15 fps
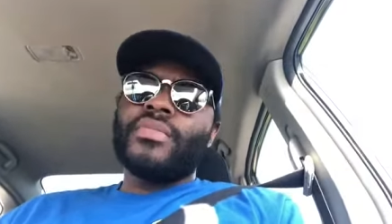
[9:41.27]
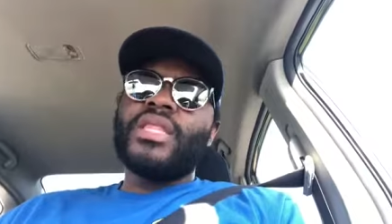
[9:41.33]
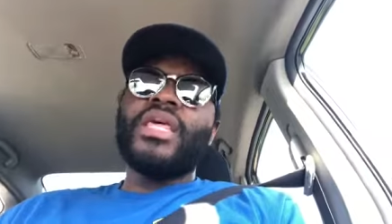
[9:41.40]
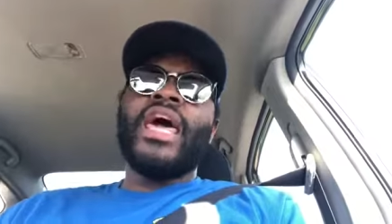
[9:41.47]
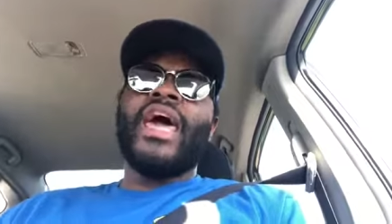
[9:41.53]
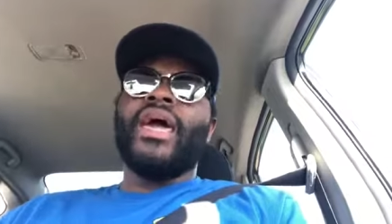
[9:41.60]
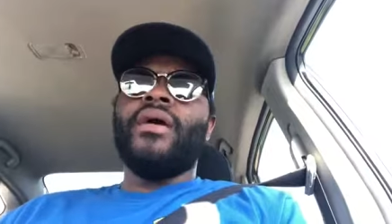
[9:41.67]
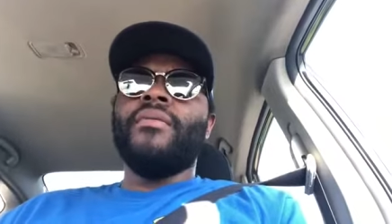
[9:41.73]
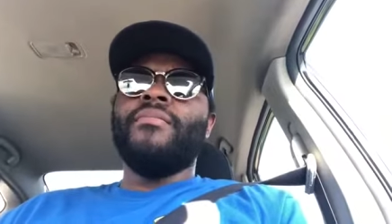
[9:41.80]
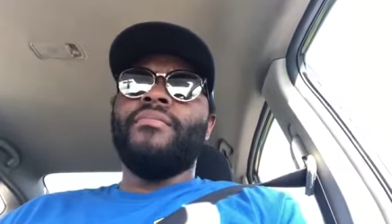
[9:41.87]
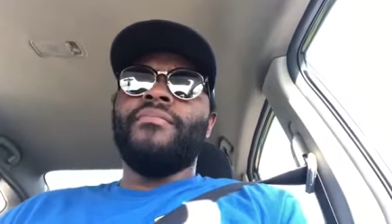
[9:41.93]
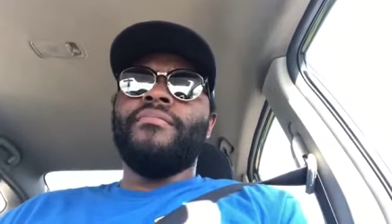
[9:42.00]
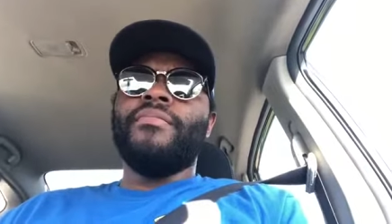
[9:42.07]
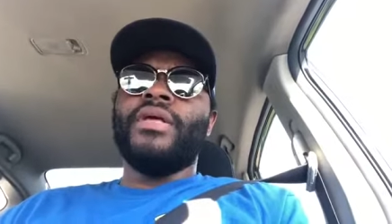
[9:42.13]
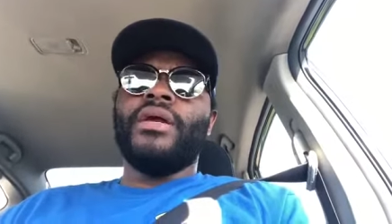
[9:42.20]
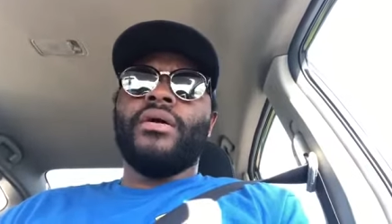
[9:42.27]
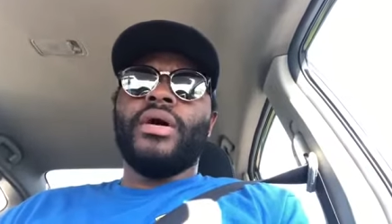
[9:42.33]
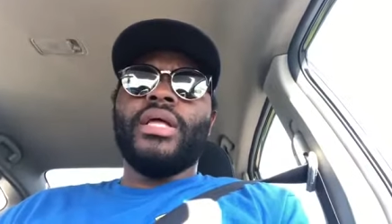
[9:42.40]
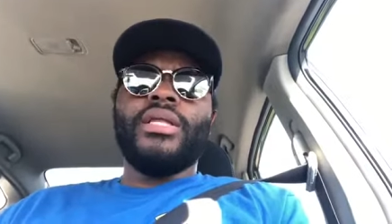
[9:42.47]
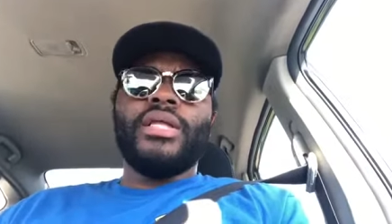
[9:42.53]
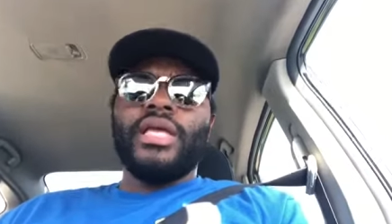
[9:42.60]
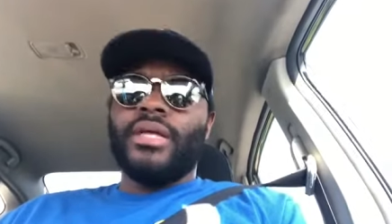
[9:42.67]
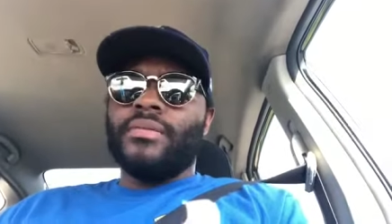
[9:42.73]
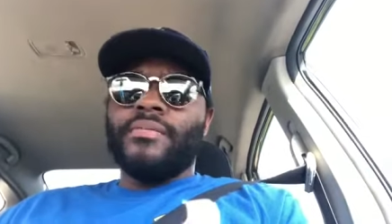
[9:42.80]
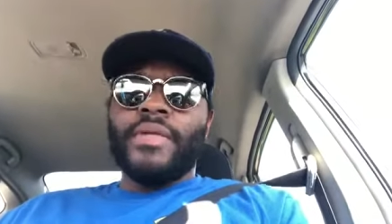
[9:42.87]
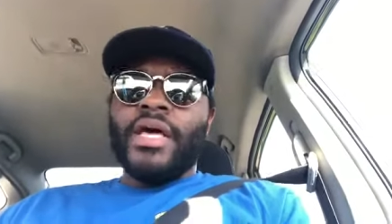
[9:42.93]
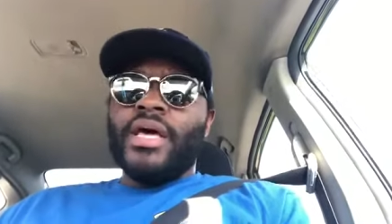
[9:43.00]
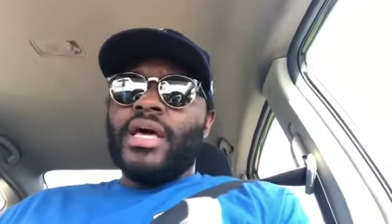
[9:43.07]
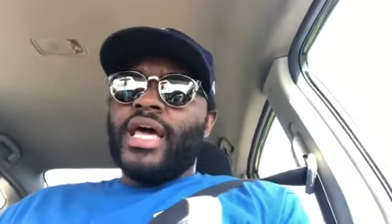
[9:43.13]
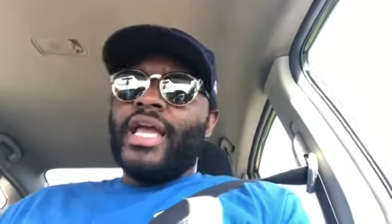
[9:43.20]
hey, you know, it, it,
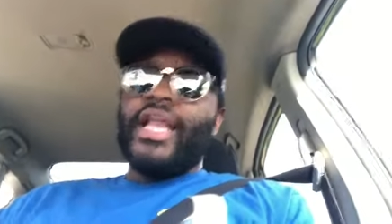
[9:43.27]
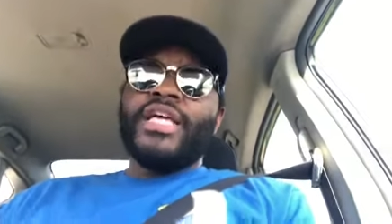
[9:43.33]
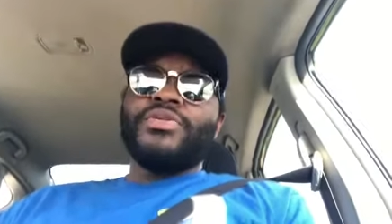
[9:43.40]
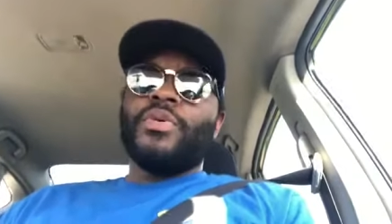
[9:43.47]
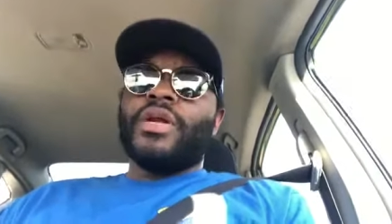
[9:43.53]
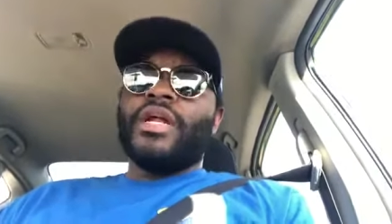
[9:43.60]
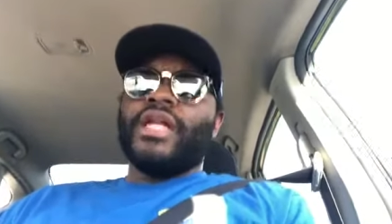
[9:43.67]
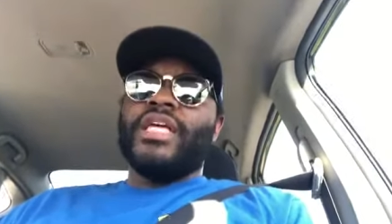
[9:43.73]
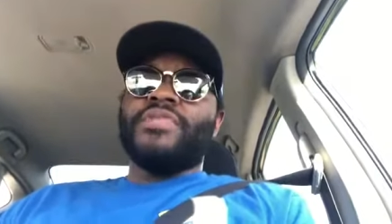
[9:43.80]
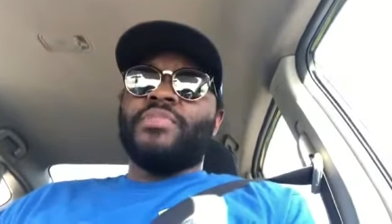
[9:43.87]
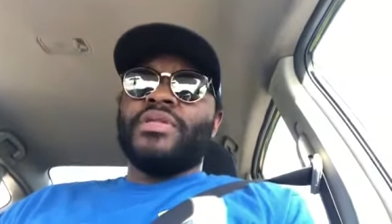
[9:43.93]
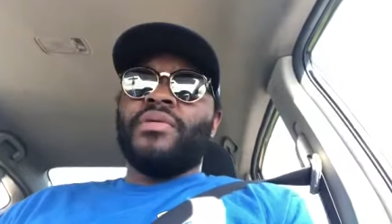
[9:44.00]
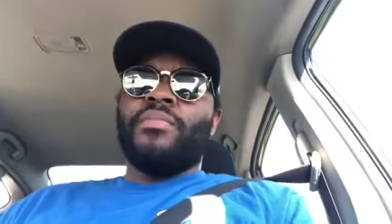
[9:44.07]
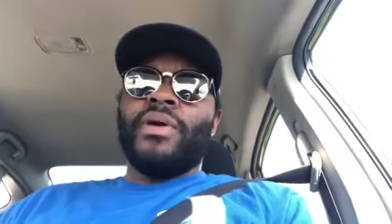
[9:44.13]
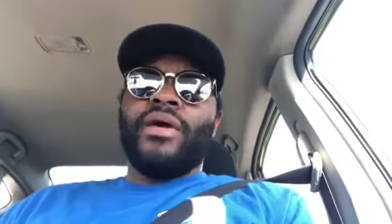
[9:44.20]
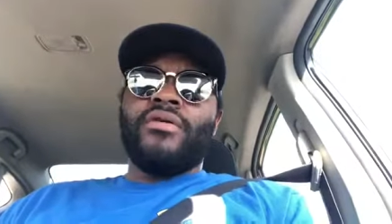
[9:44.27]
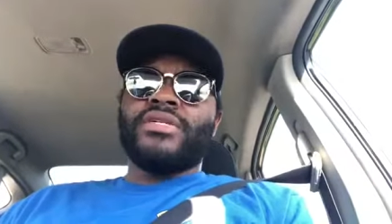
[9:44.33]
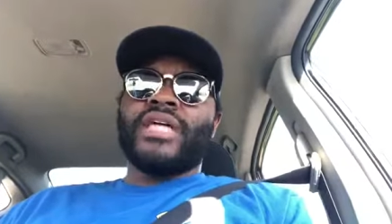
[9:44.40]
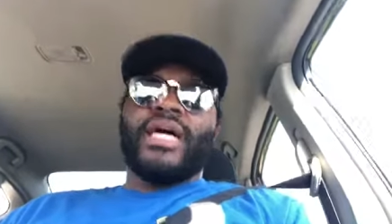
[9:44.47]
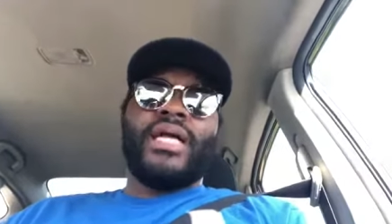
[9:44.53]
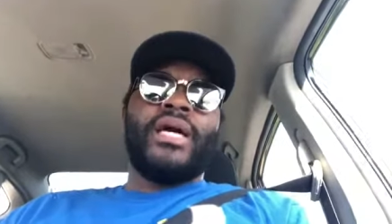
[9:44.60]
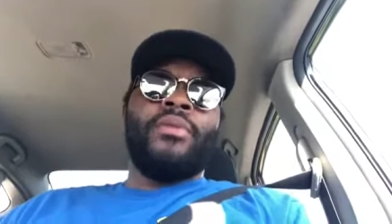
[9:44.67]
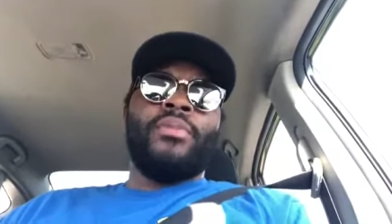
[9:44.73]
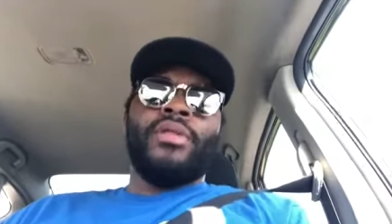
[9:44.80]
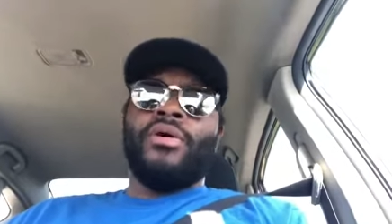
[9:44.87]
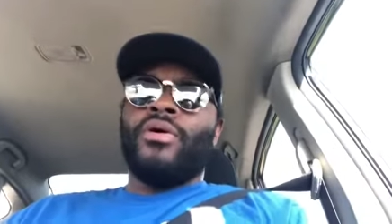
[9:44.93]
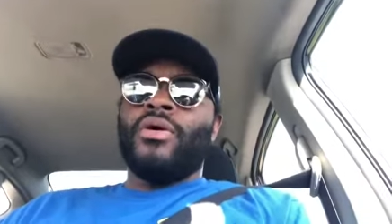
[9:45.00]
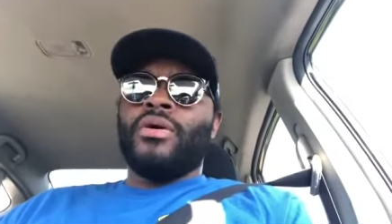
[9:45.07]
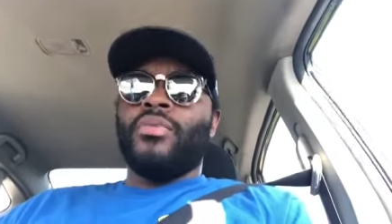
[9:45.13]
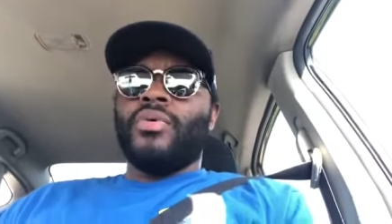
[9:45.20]
it is what it is. But the Bears got to come
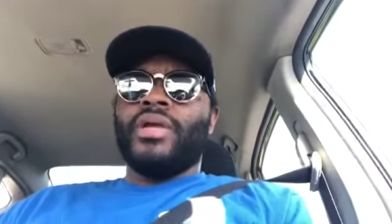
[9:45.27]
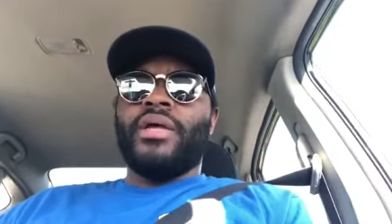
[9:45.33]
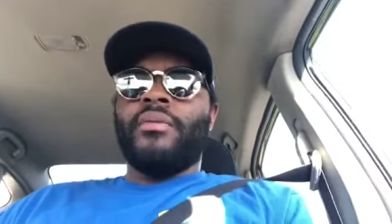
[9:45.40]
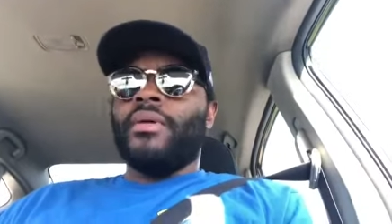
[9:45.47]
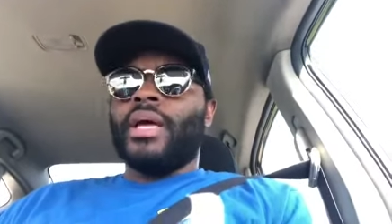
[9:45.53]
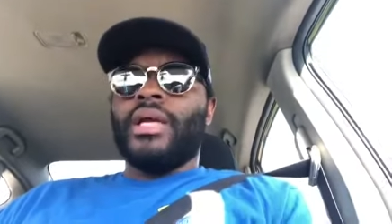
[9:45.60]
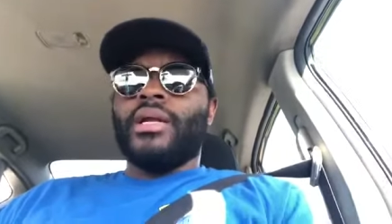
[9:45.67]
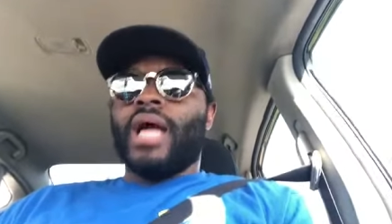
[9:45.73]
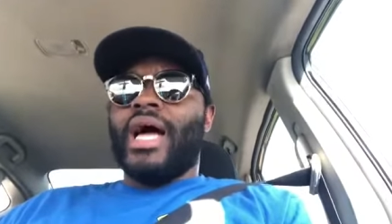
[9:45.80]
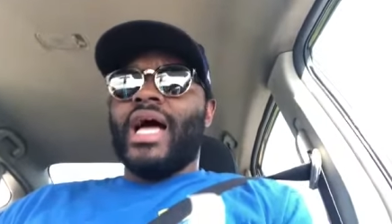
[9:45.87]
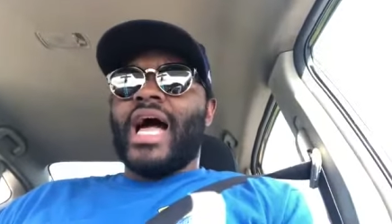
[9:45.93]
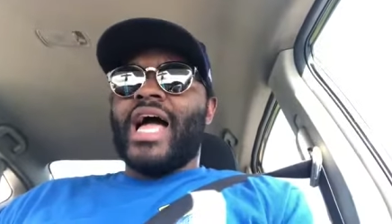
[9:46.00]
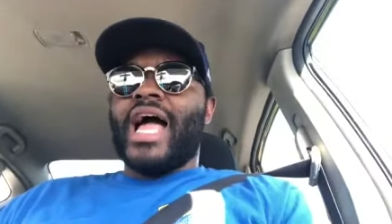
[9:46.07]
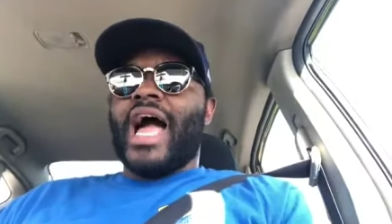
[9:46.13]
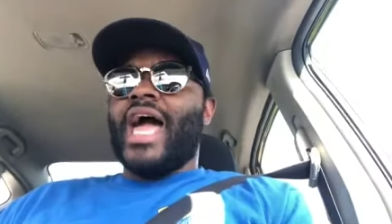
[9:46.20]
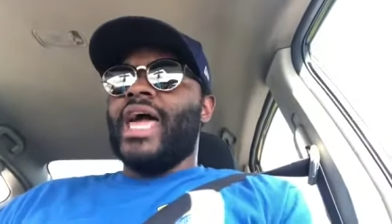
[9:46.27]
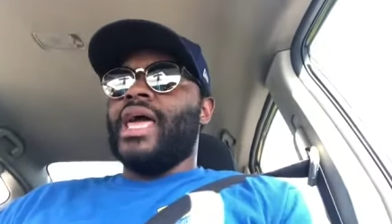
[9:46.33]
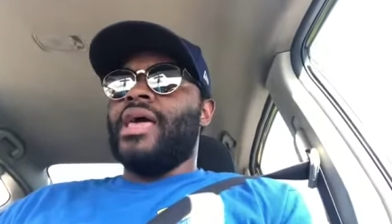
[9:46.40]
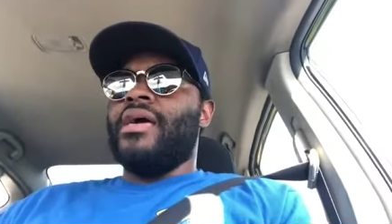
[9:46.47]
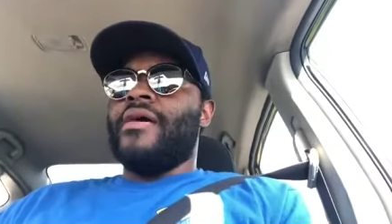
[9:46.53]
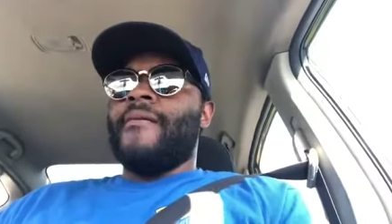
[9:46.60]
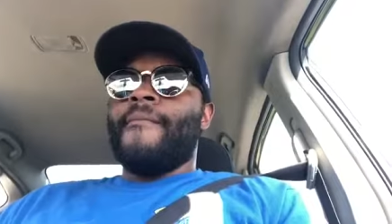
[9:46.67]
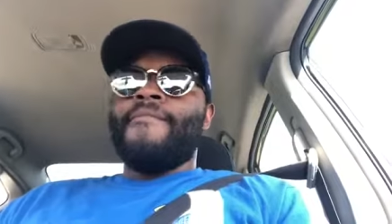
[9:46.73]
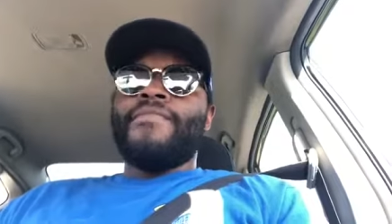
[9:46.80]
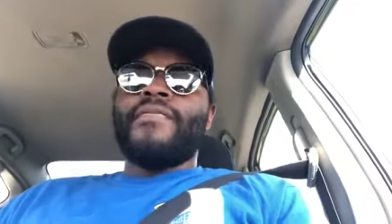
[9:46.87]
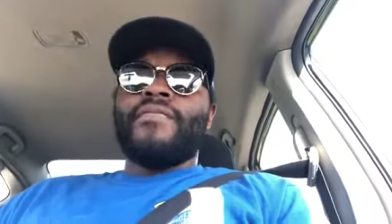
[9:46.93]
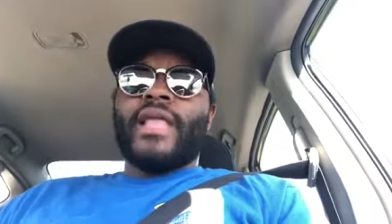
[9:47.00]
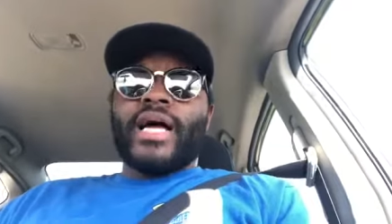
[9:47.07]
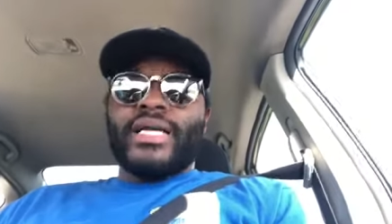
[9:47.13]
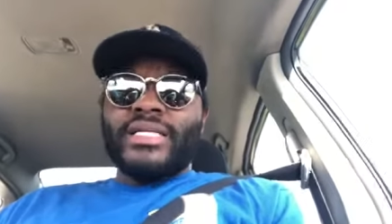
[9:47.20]
along with it, man. I, I, I
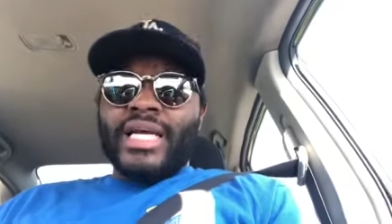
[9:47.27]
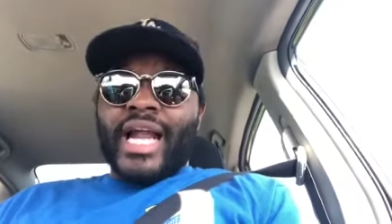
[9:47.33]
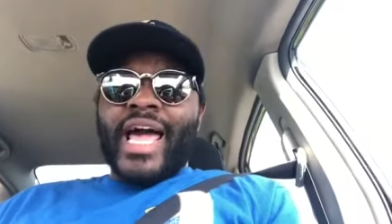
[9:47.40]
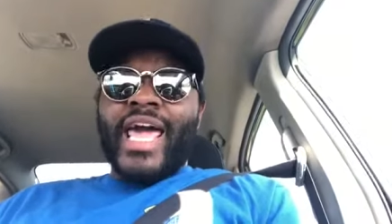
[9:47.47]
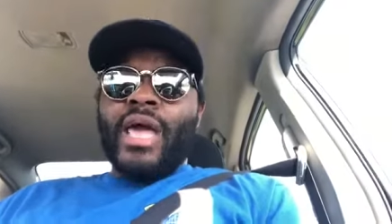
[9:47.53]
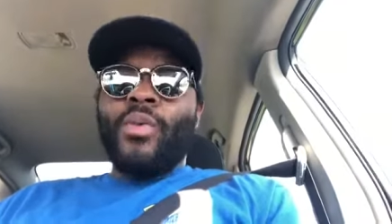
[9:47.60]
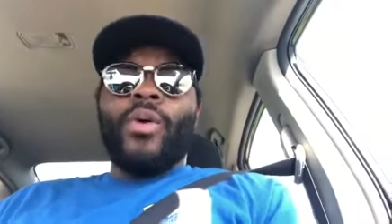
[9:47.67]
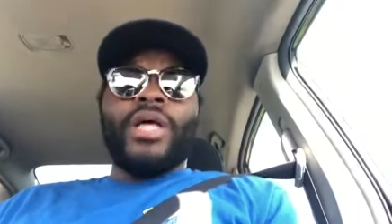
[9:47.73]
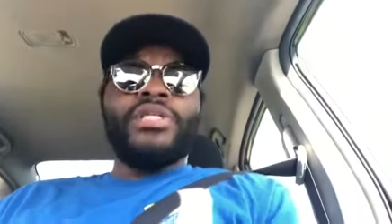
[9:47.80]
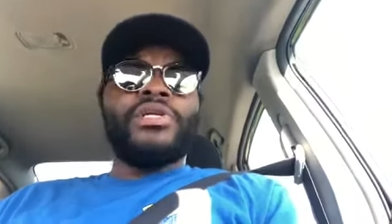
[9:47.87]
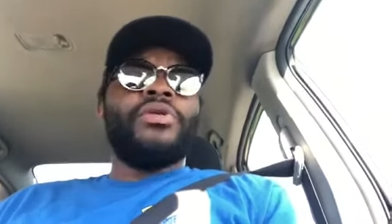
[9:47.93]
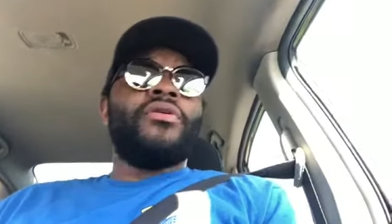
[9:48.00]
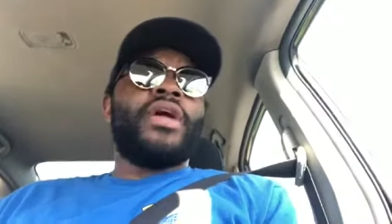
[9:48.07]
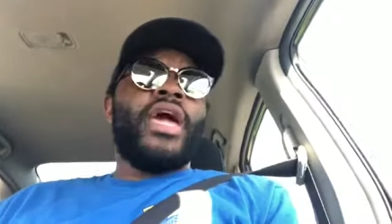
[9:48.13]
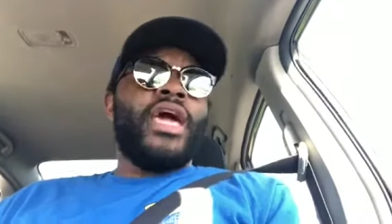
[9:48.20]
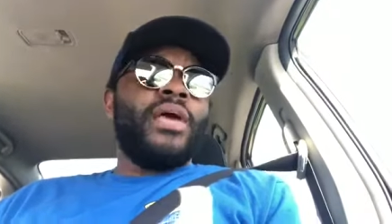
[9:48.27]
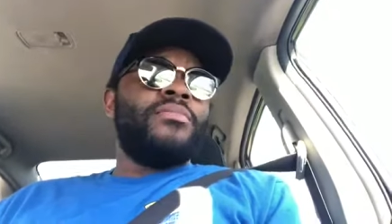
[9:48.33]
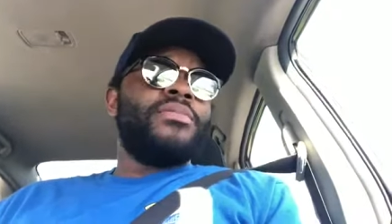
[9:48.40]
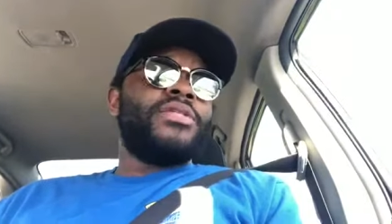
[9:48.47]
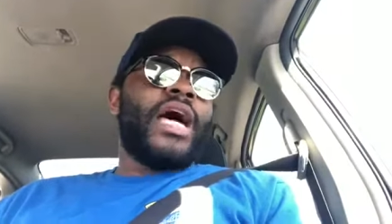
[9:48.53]
like I said, I hate watching their games.